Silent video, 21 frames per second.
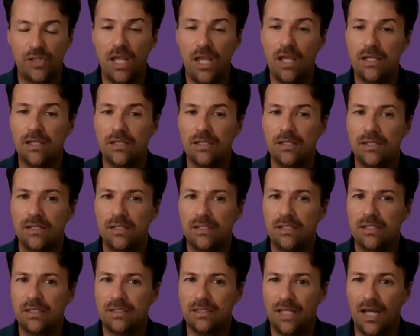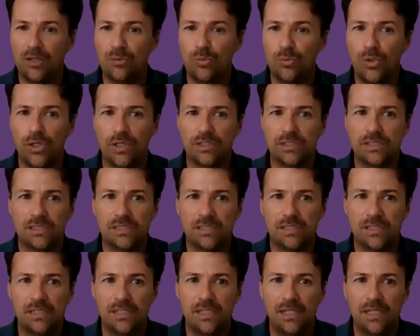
hey, that works.